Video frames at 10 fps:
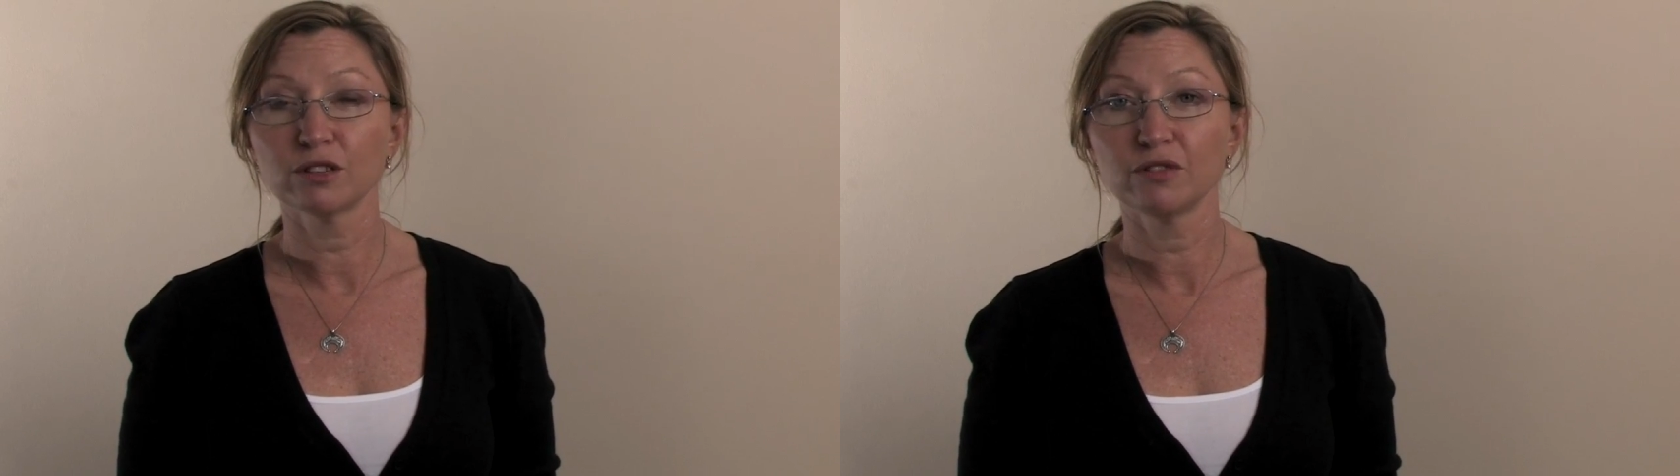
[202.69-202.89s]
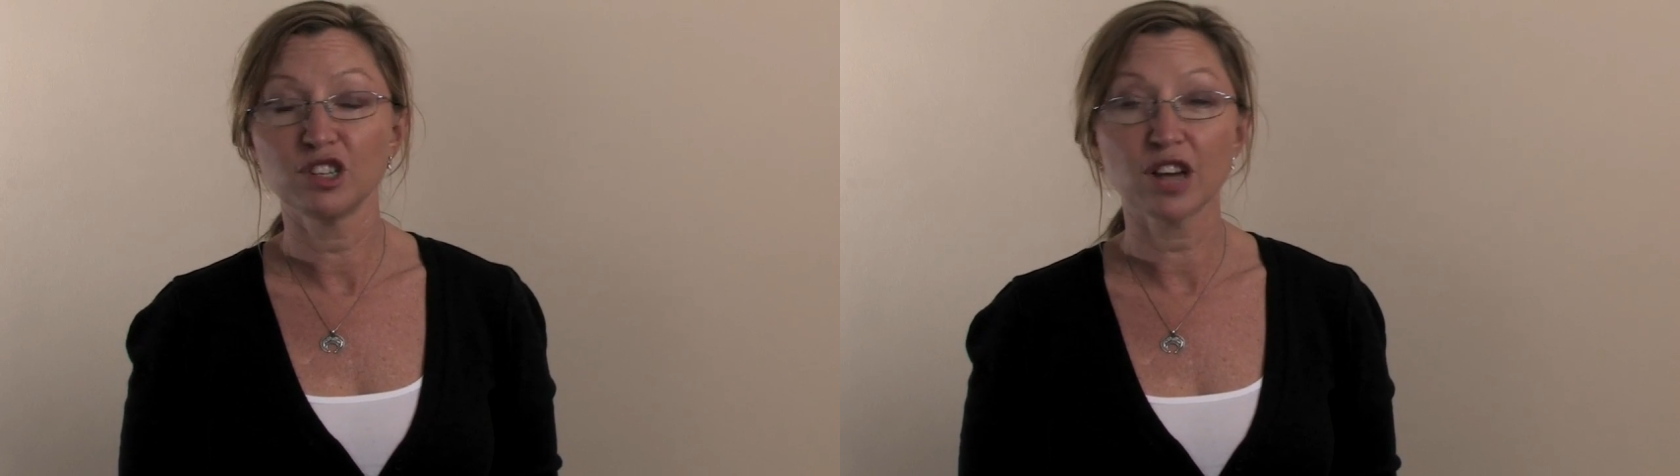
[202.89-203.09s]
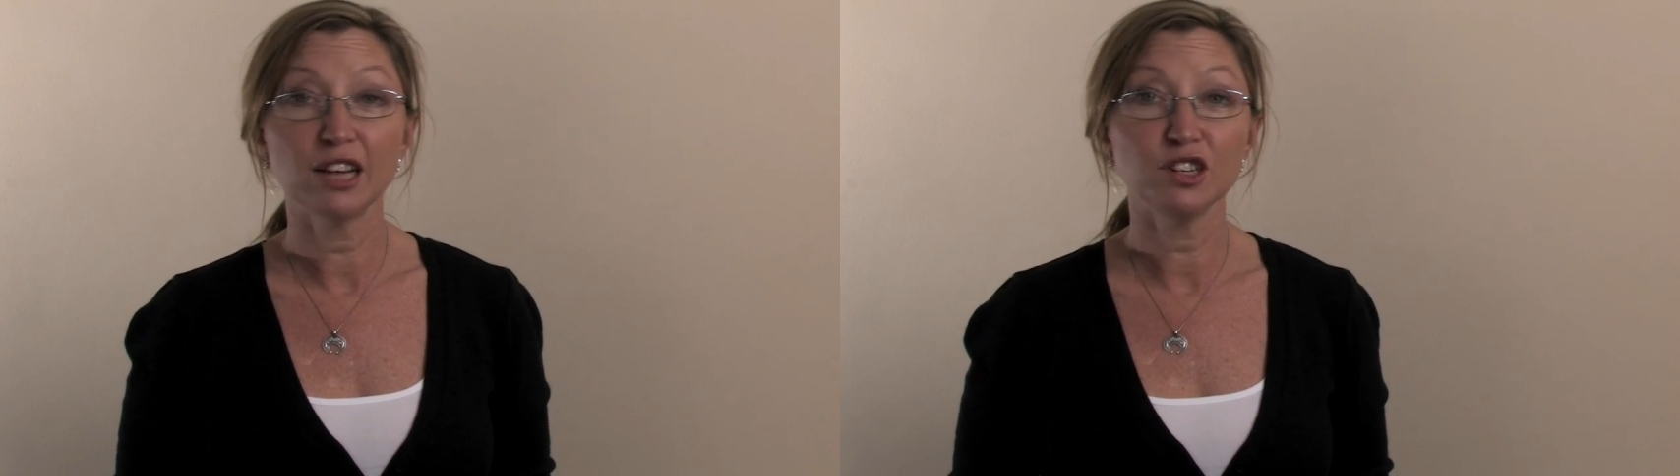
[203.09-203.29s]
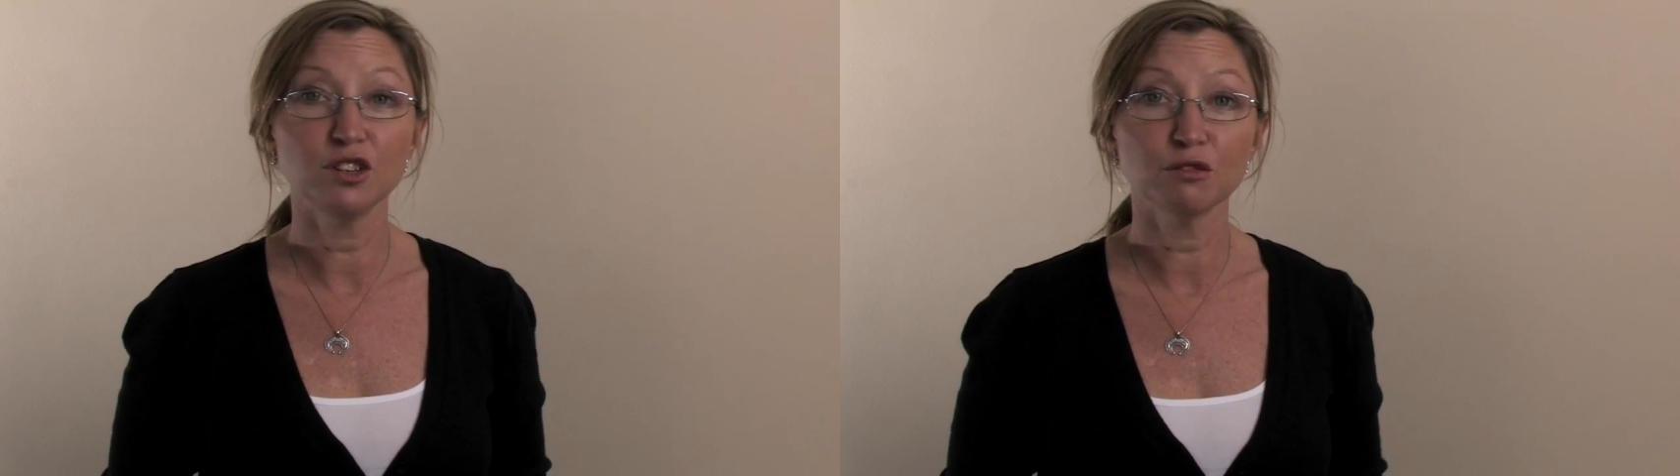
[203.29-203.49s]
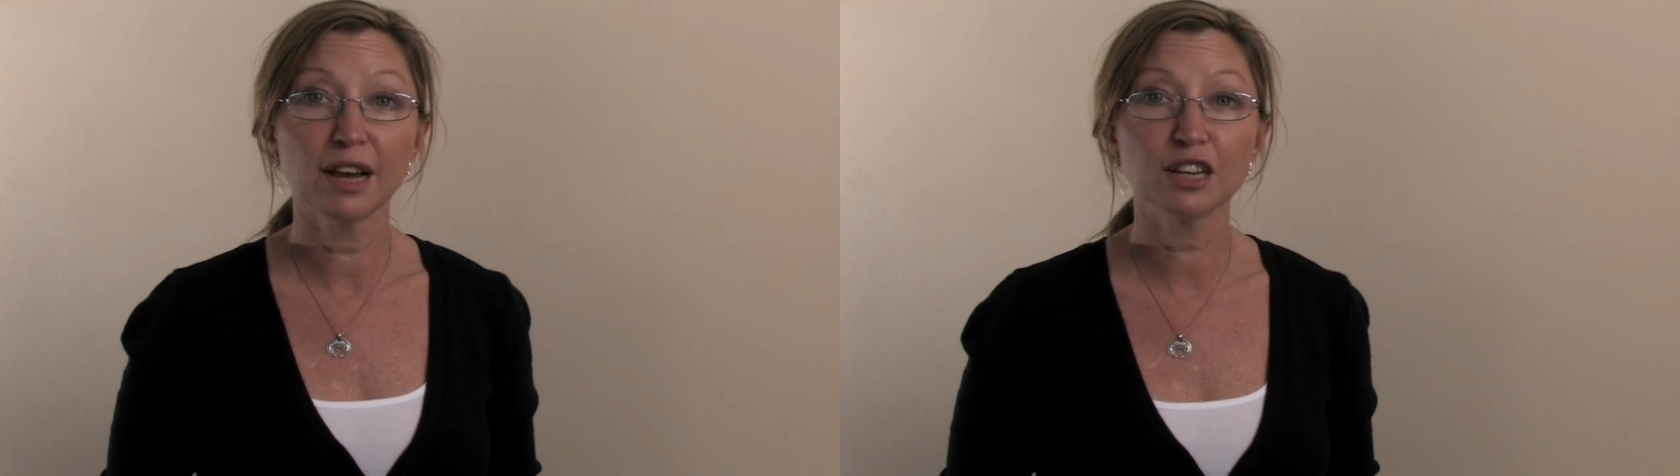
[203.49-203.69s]
of the change in
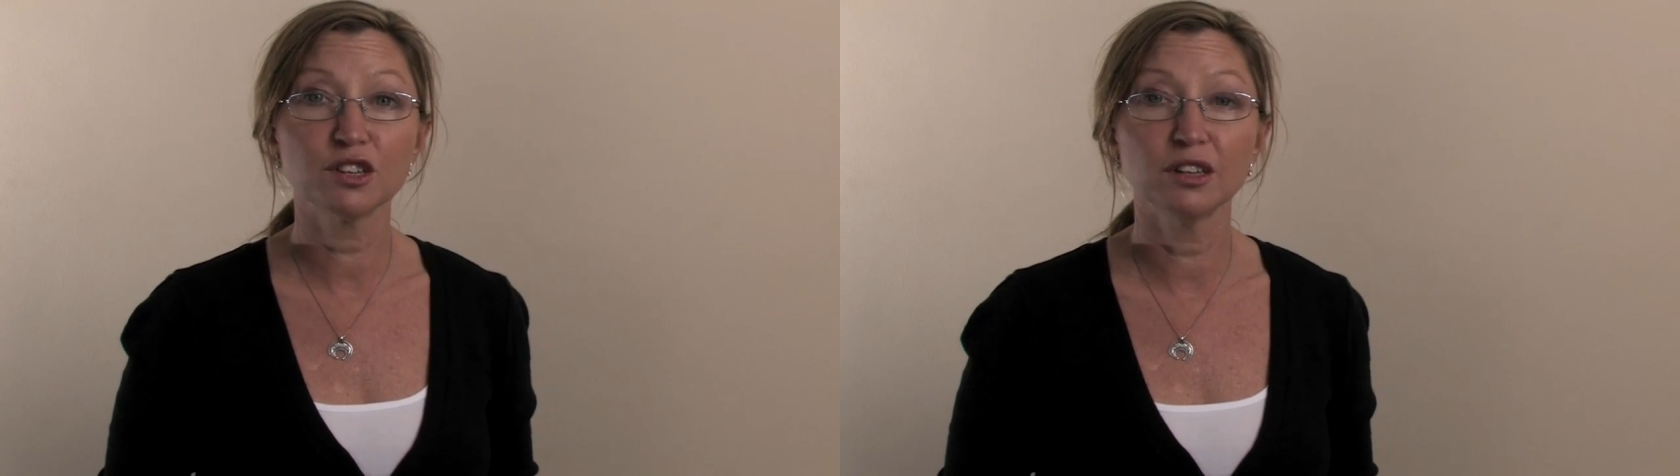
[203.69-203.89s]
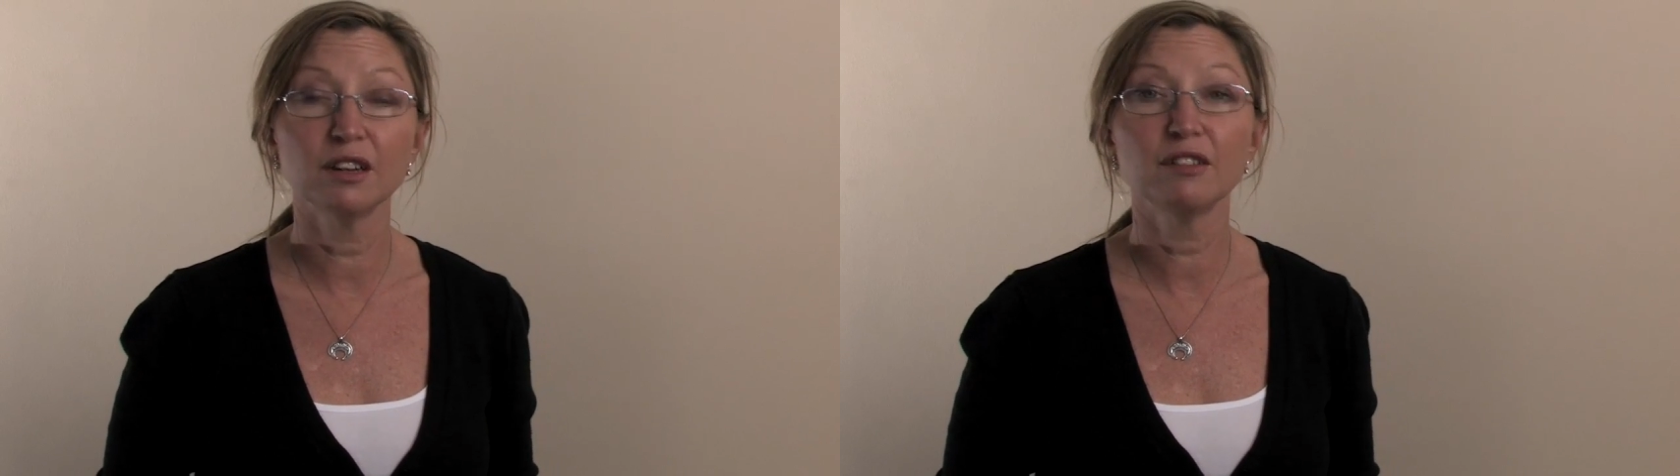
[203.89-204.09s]
direction,